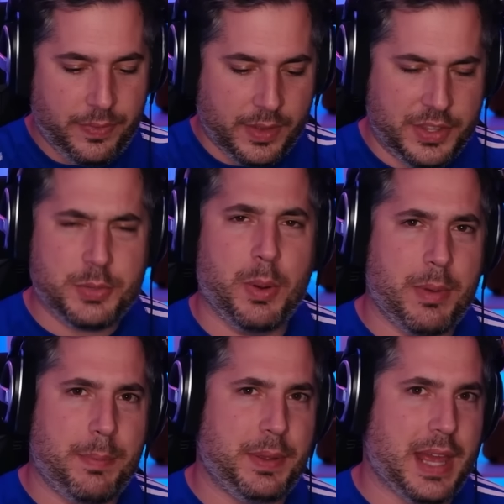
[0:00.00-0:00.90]
This one
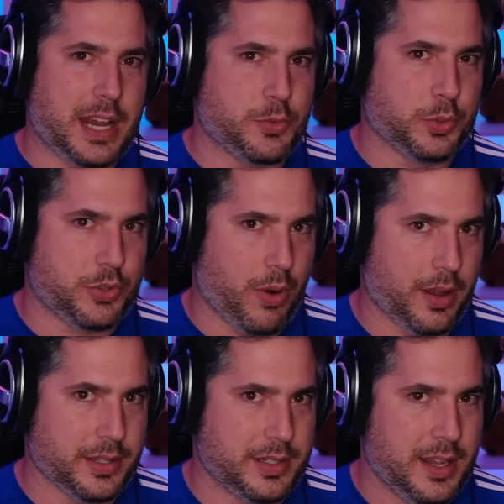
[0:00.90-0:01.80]
might be the actual
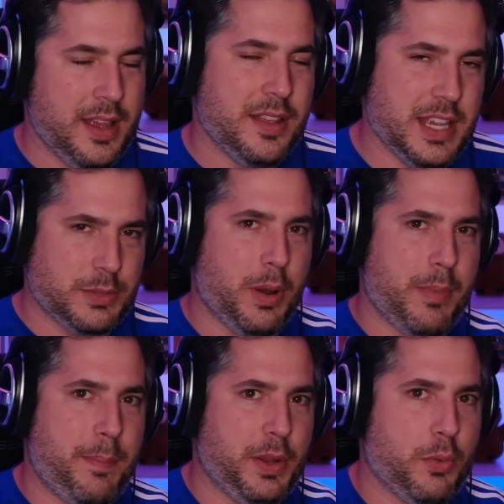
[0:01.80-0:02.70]
strongest. This one
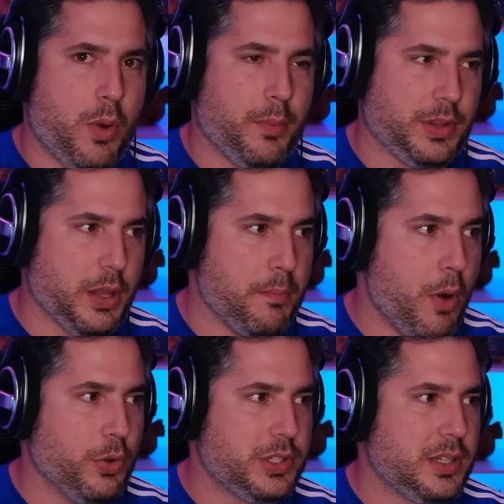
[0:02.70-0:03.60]
might be the one with the
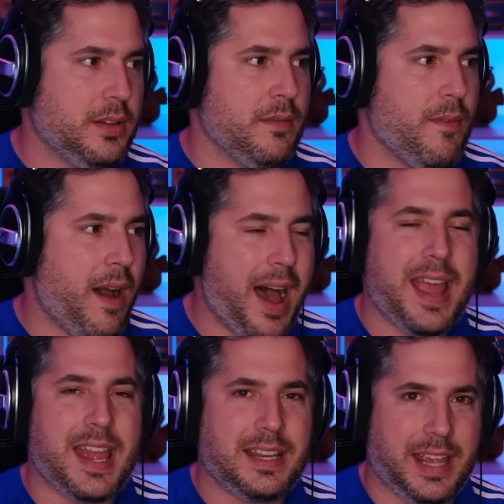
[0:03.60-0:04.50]
most
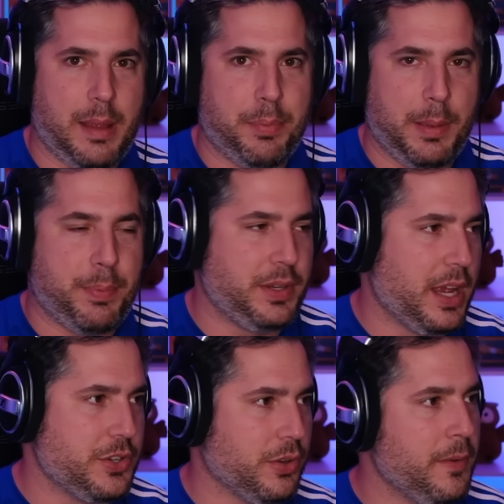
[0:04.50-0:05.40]
high-end gameplay
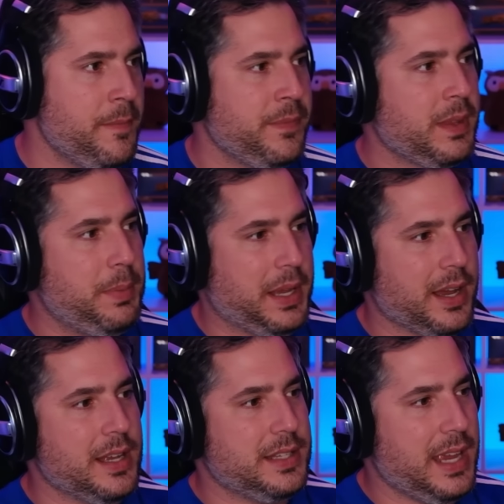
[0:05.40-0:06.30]
potential
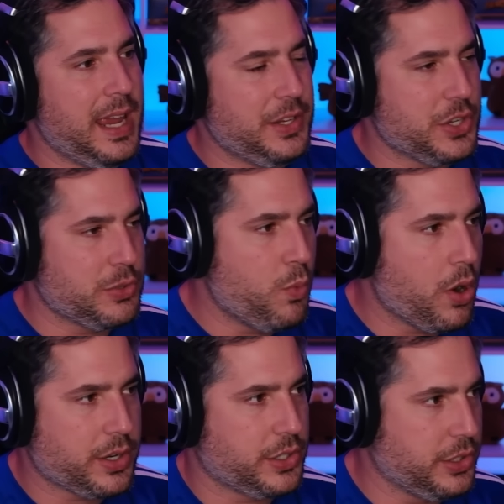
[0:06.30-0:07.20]
because it just
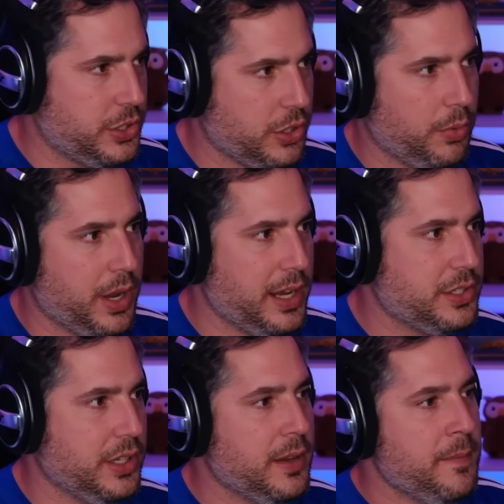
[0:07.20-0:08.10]
works so
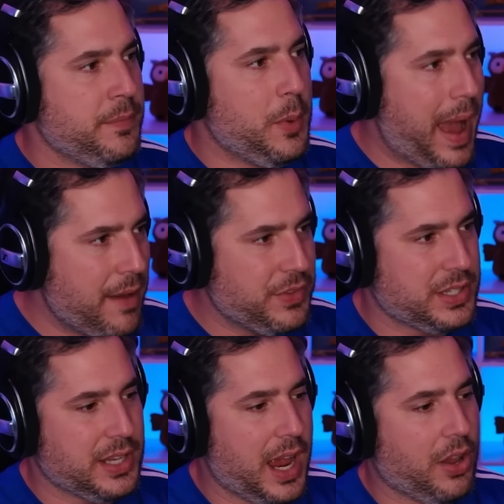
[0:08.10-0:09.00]
nicely. You have the
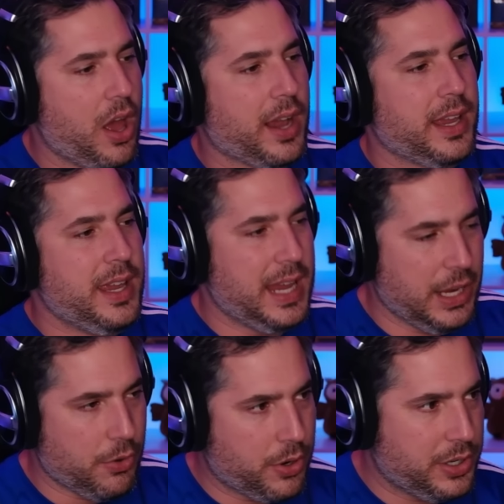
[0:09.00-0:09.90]
Psylocke
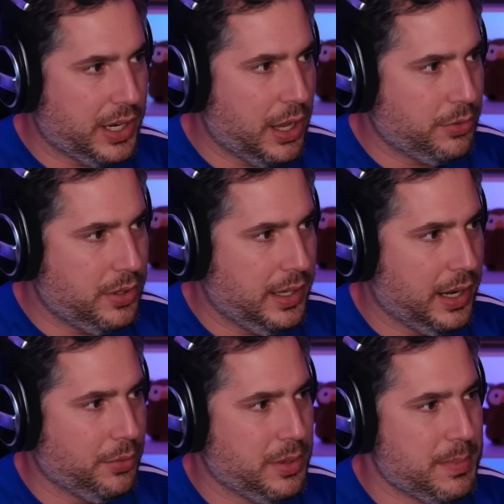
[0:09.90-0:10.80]
in order to go,
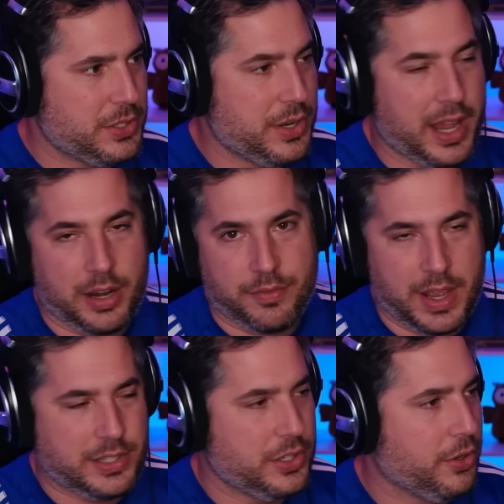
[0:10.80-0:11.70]
get out the Mr. Negative
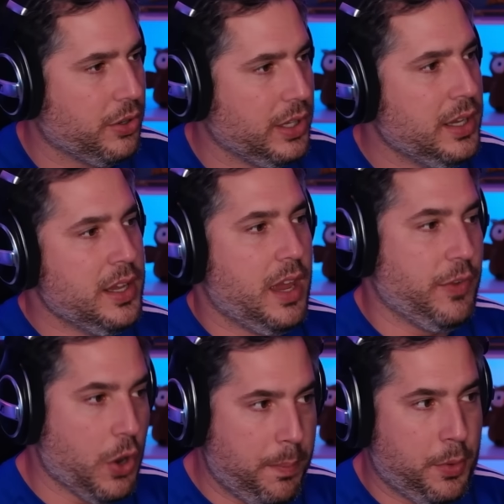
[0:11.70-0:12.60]
nice and early.
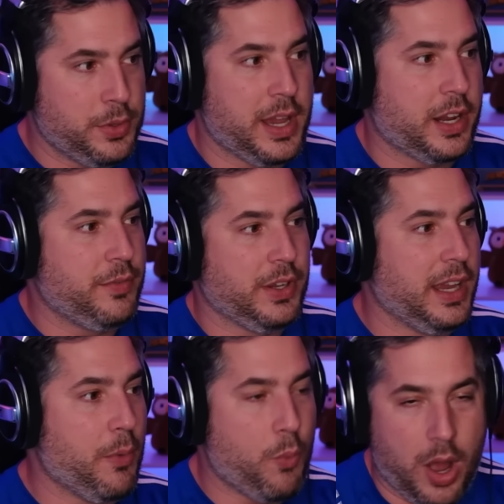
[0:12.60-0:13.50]
If you don't pull negative, you can
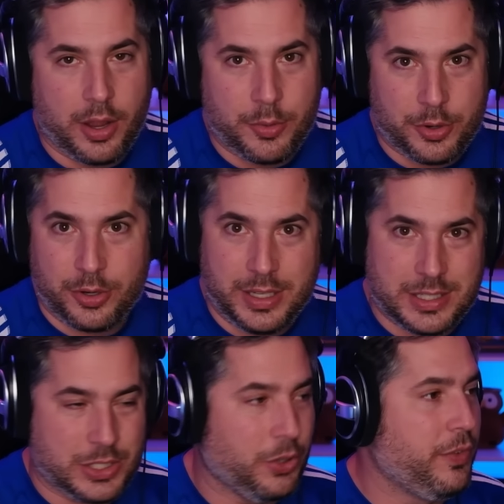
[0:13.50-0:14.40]
get Wong out early,
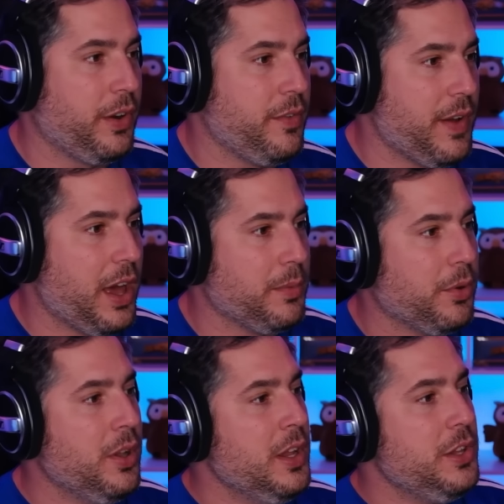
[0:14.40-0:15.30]
still very
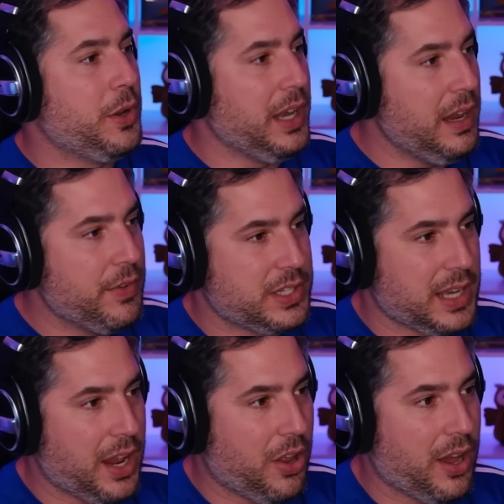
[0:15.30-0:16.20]
valuable. You can even
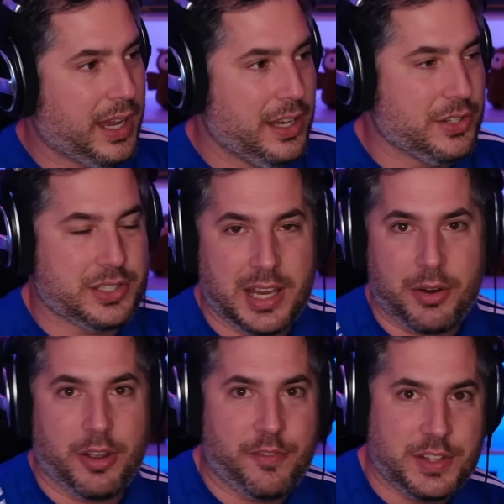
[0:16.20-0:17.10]
Psylocke into
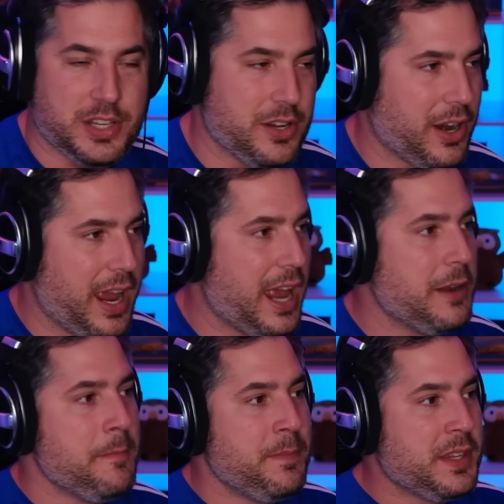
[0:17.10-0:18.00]
Sera if it's in your
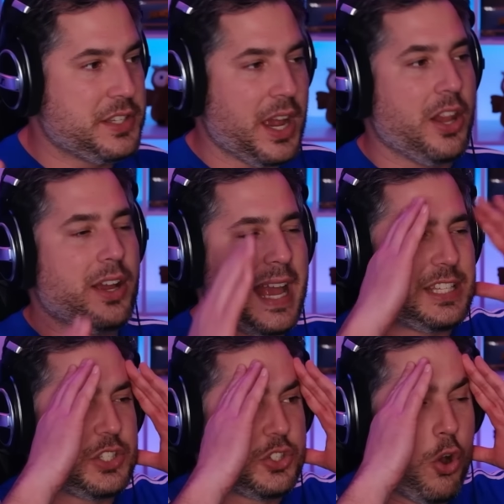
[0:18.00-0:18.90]
hand. Psylocke
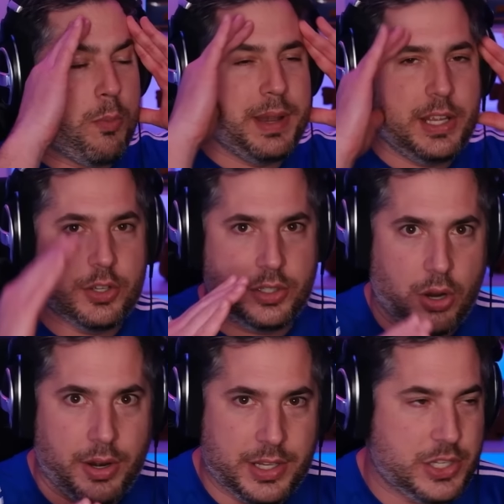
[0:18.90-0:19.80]
has so many good
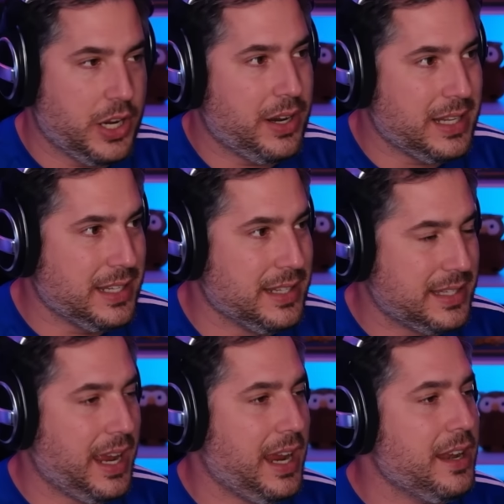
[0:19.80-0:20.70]
targets here, it's
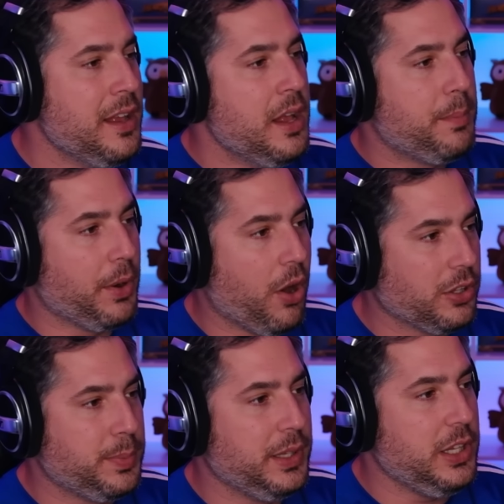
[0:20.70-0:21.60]
insane. But
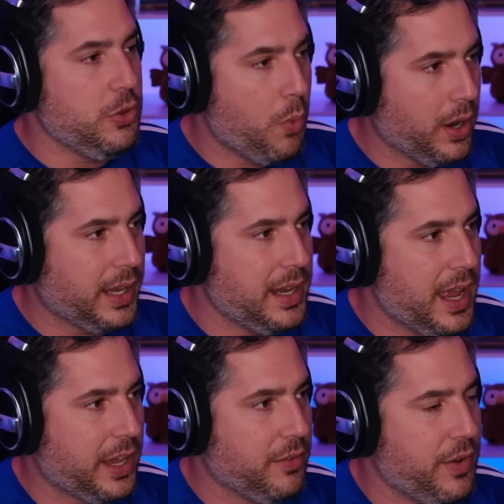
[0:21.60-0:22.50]
ultimately, you want to get
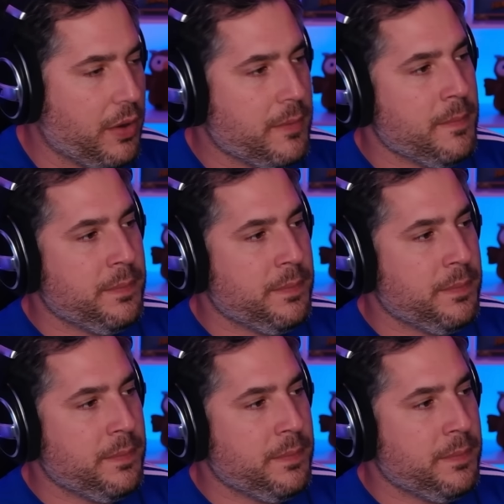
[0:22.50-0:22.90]
negative out.